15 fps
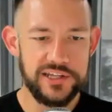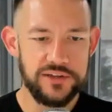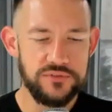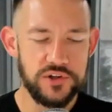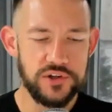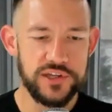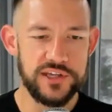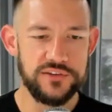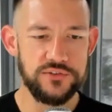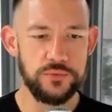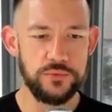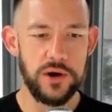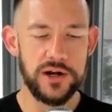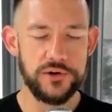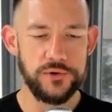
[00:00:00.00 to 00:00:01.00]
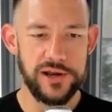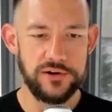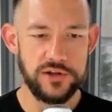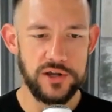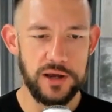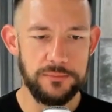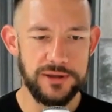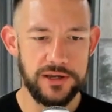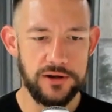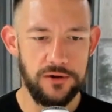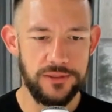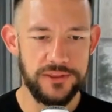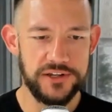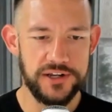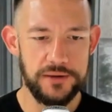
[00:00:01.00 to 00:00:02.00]
of your kids walk around humming
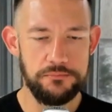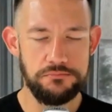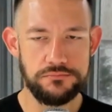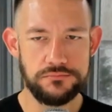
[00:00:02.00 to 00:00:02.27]
all the time?